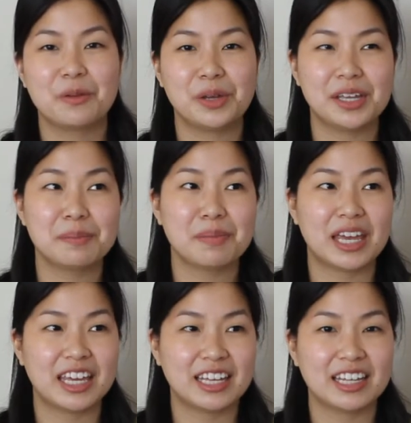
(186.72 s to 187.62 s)
we
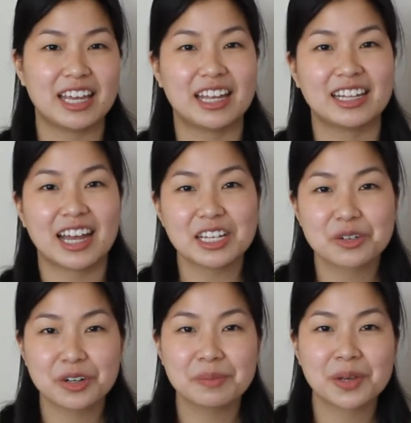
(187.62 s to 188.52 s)
made an ice
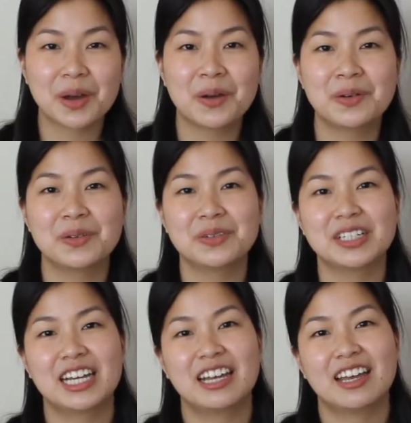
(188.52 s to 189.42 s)
cream
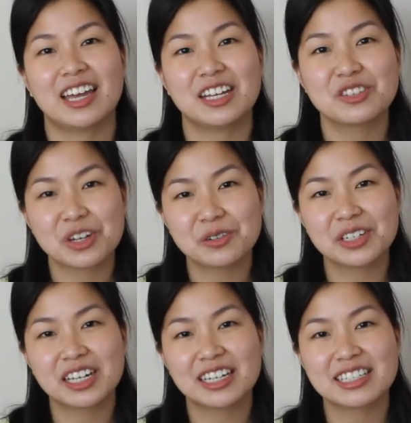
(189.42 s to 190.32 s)
cone, a
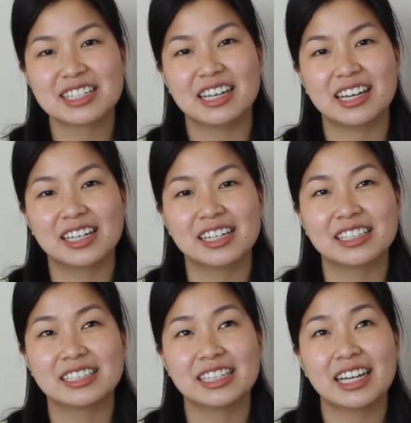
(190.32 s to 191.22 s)
donut,
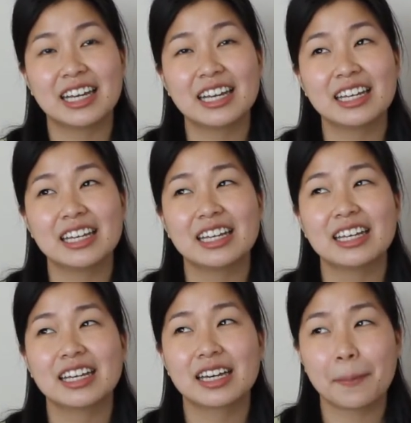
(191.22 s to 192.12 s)
and
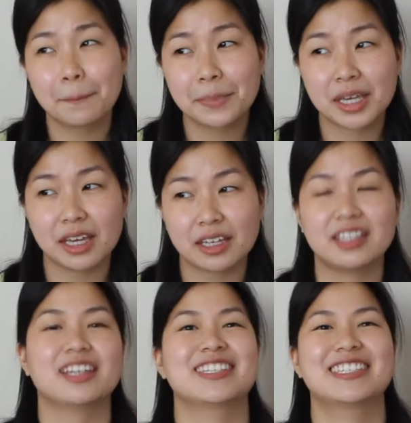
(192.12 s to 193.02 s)
a cupcake,
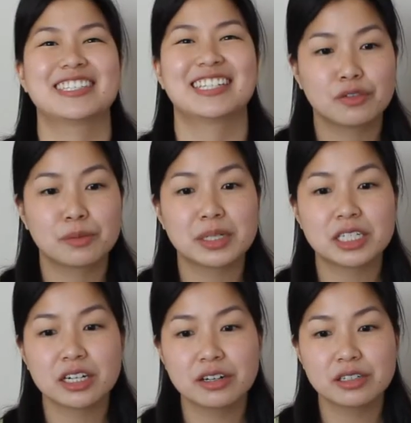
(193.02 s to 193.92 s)
yes. For
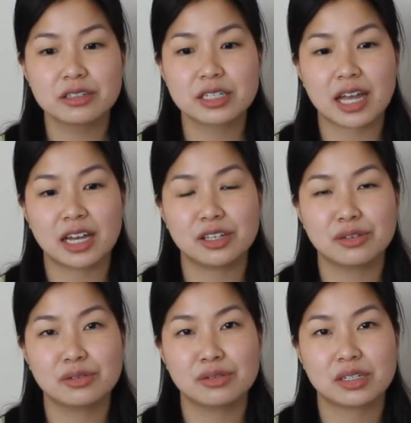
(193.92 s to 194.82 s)
materials, I
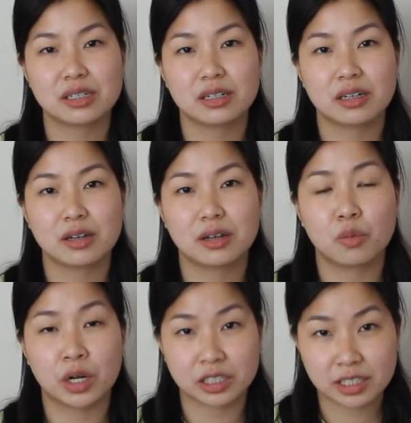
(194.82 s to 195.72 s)
used
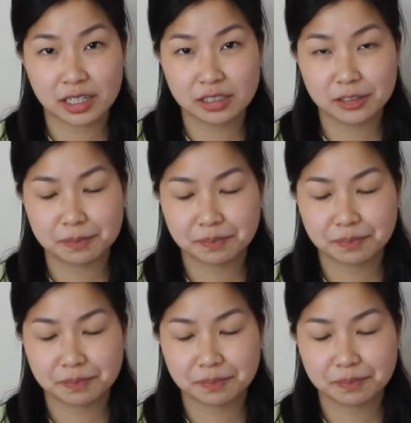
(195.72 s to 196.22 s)
watercolor,